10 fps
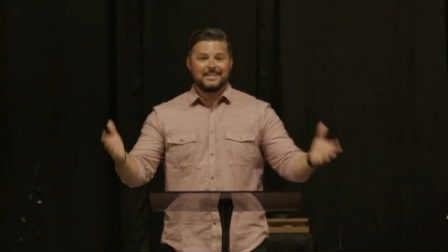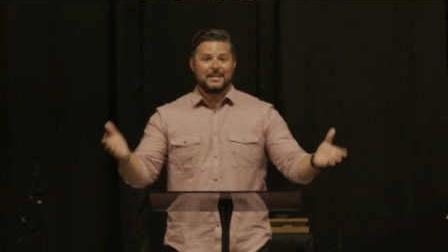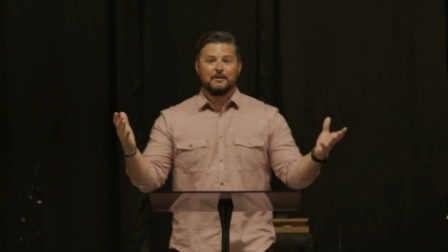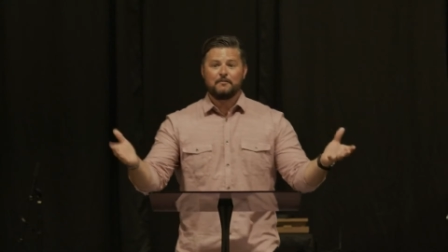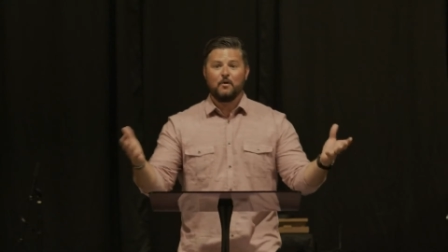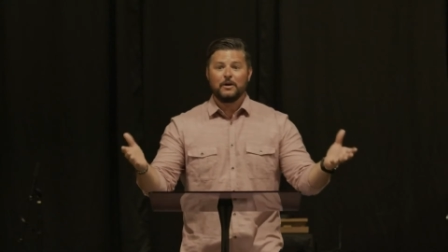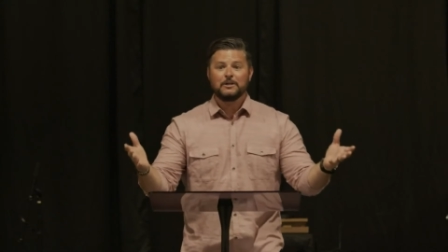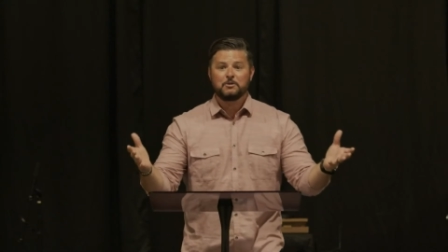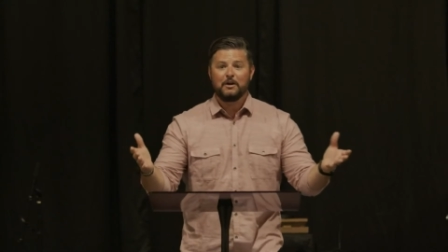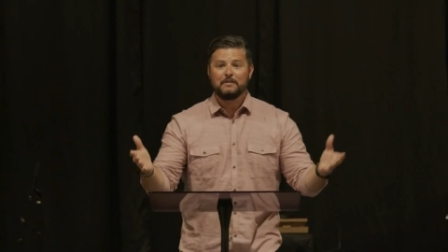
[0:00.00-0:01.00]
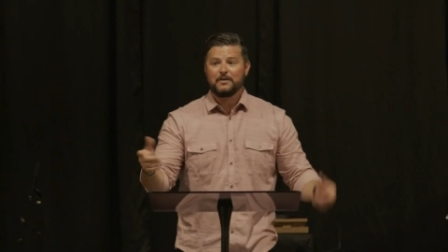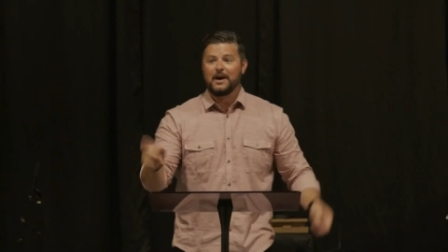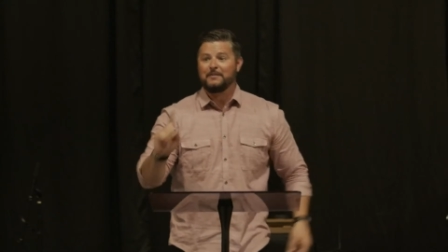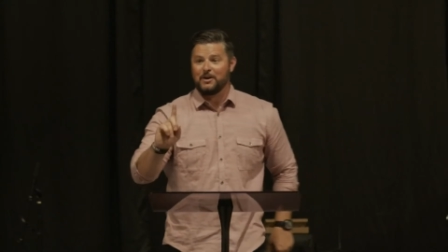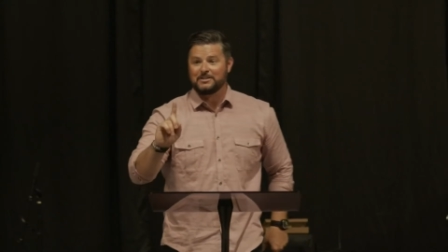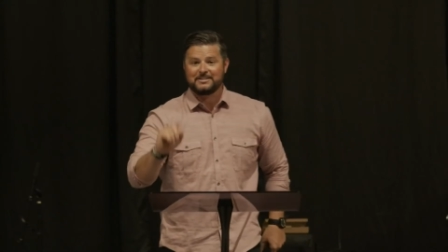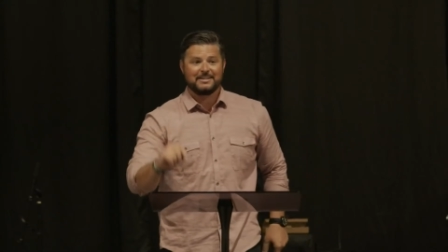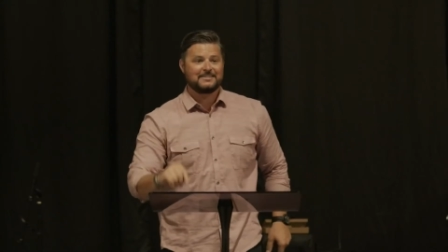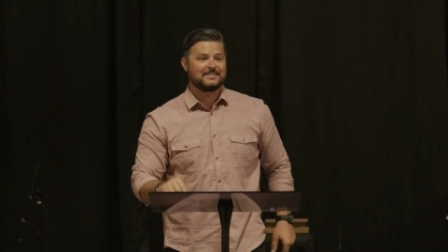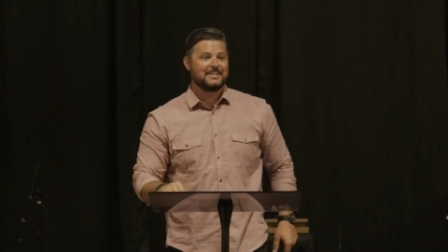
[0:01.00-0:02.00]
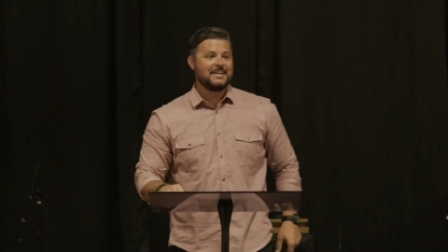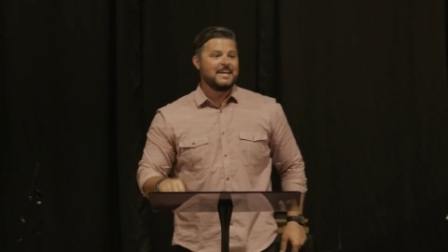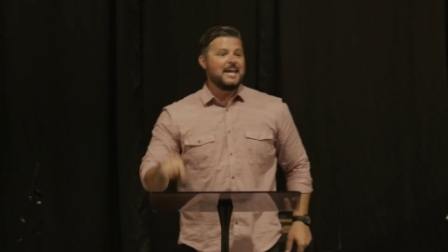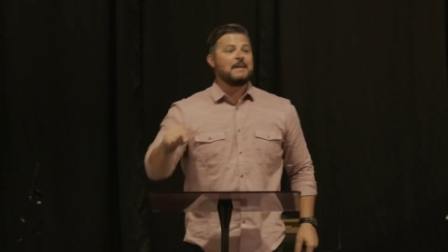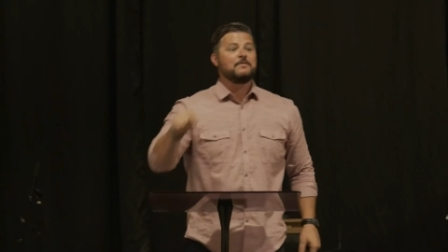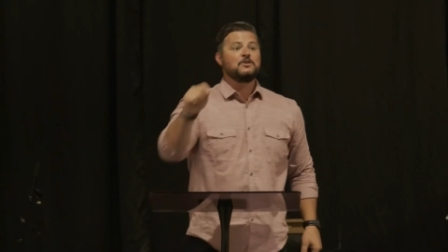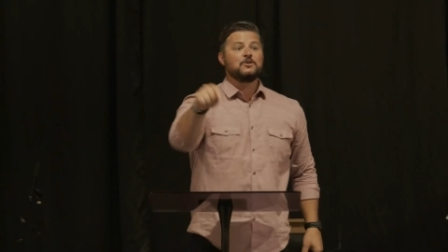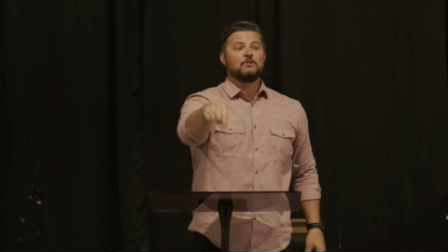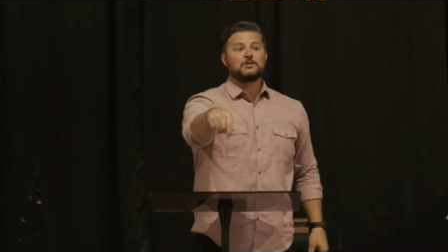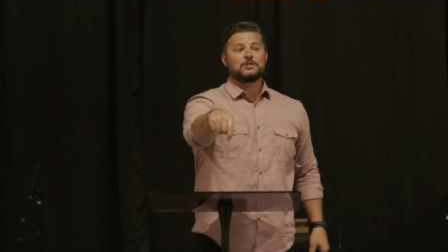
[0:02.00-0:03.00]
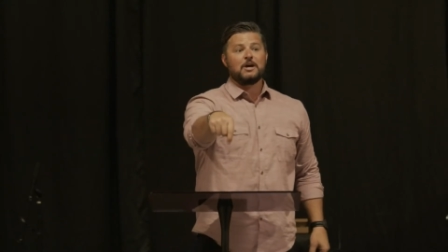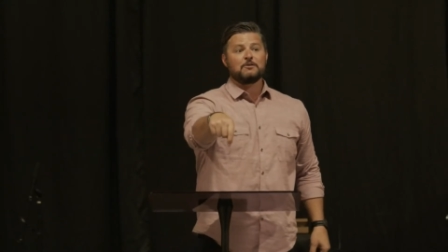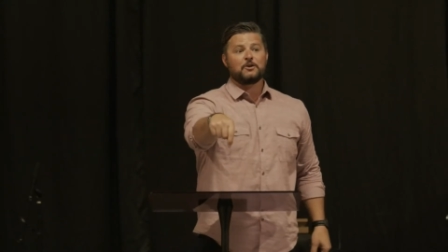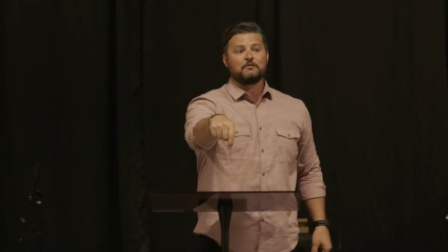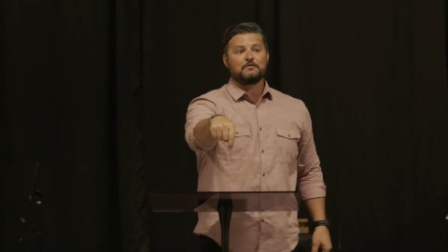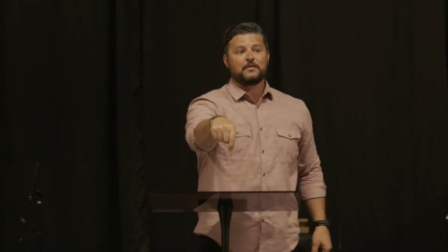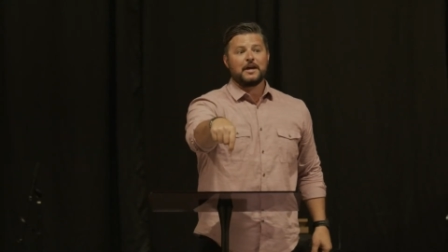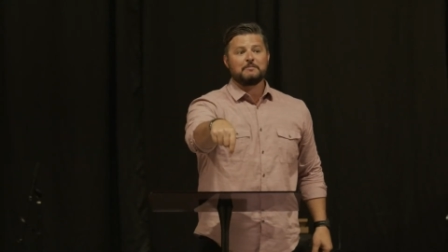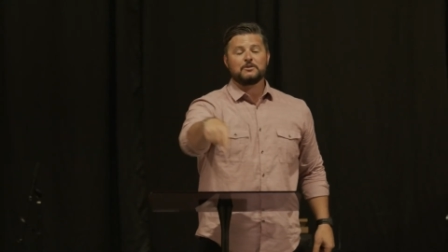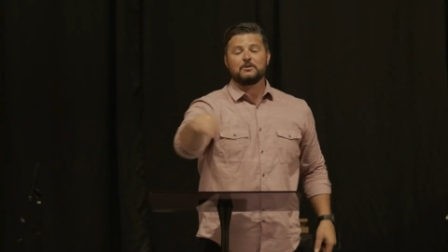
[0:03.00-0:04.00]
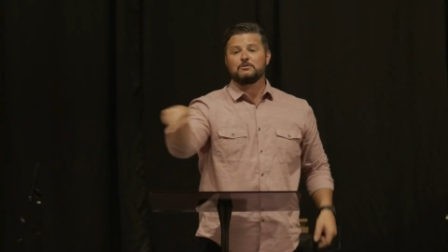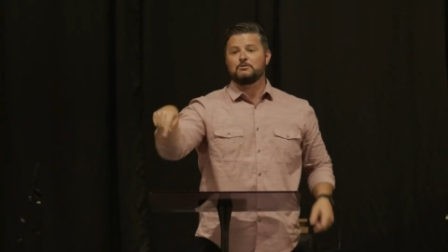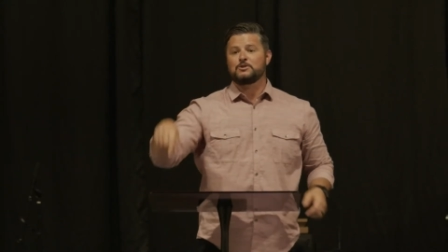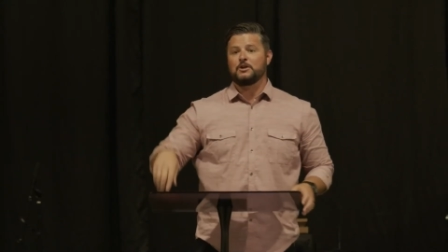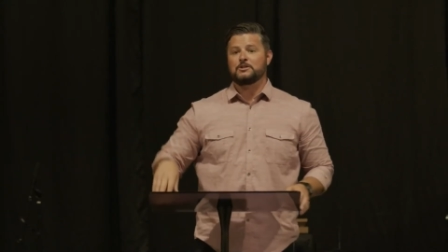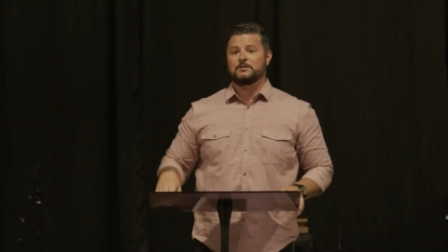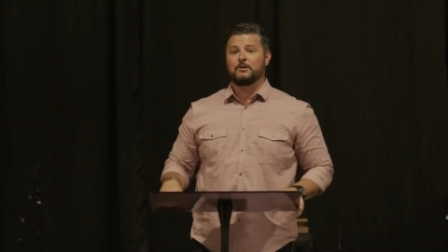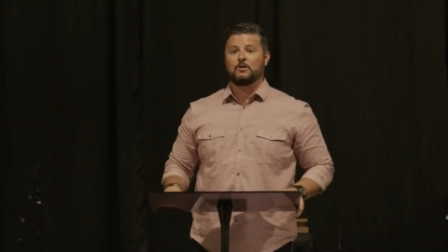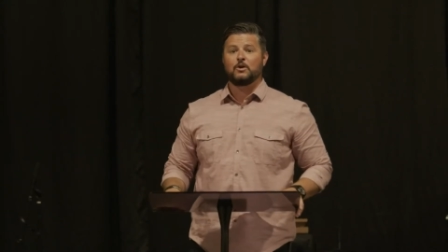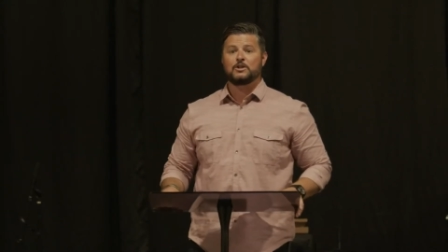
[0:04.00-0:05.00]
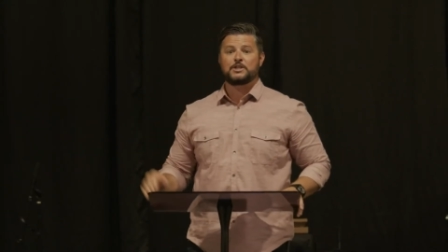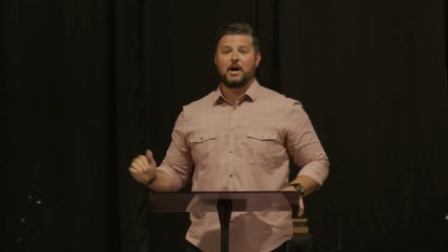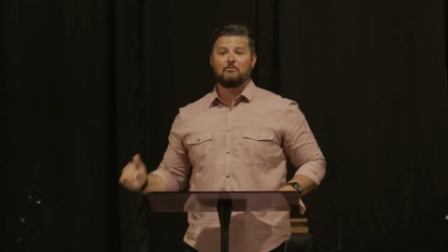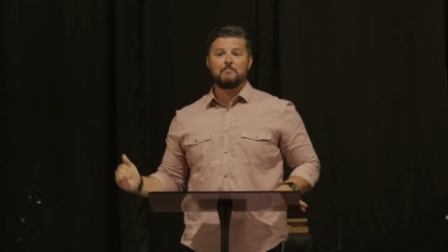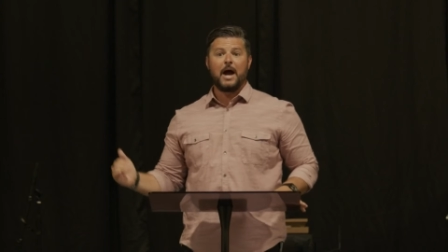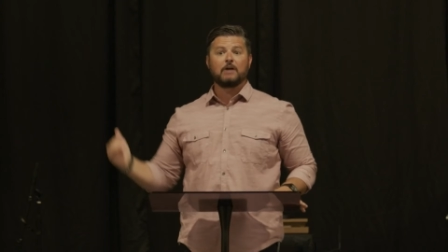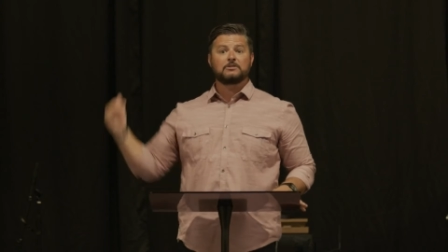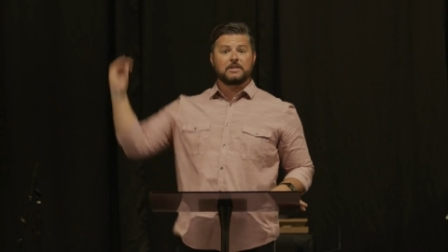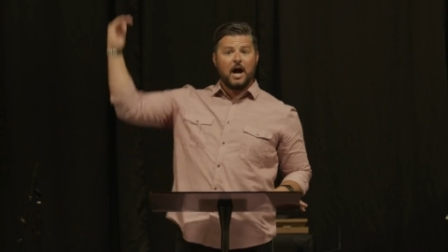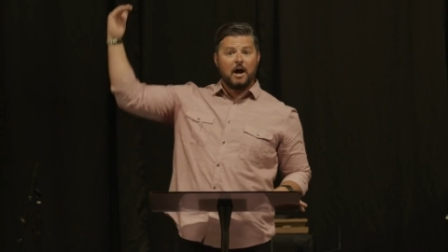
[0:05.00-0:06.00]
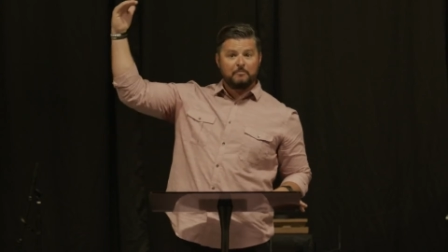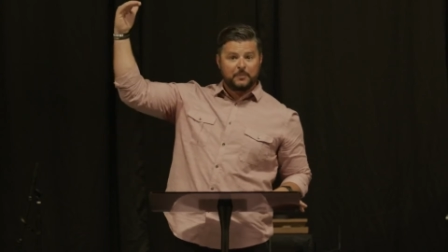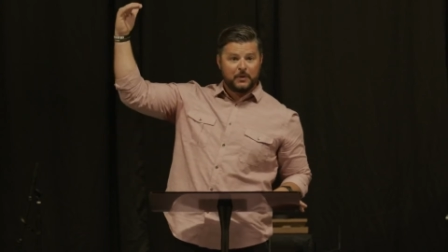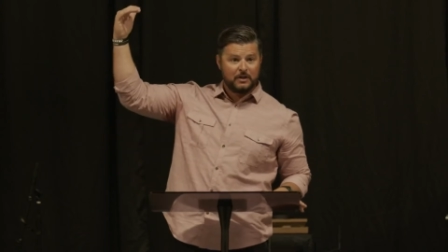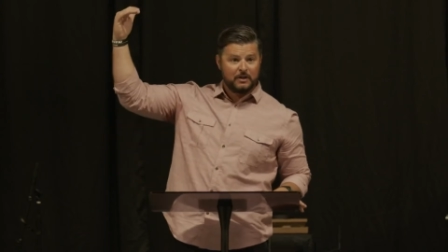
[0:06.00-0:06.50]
Isaiah 40 25. Watch this. Even you shall grow faint, but those who trust in the Lord shall mount up.